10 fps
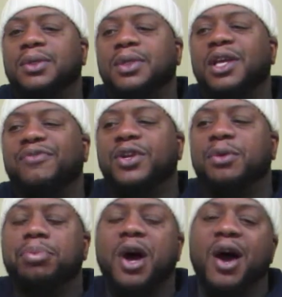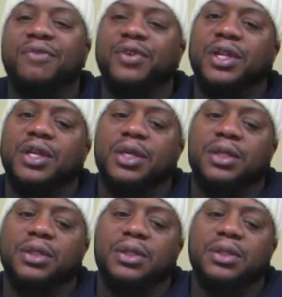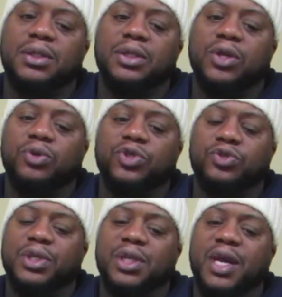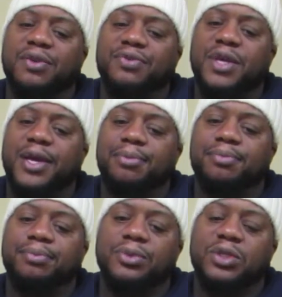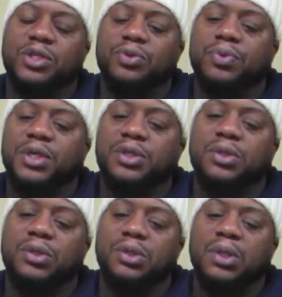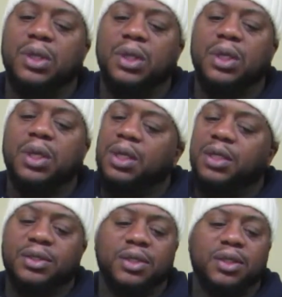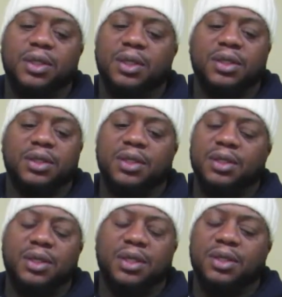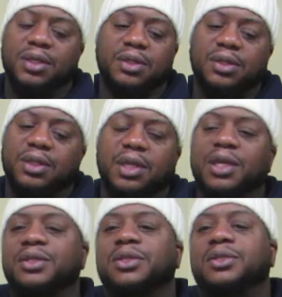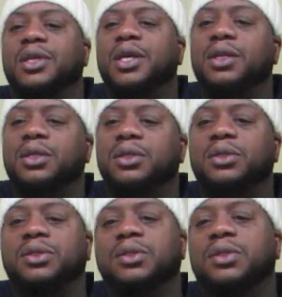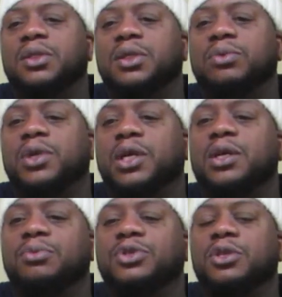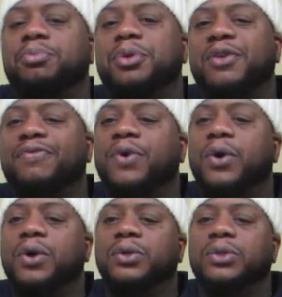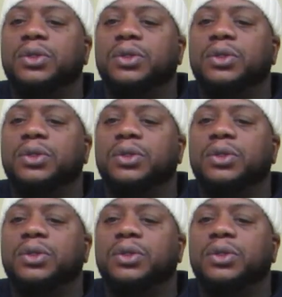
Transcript: Living in poverty and street life type situations. The list is endless when it comes to the pitfalls.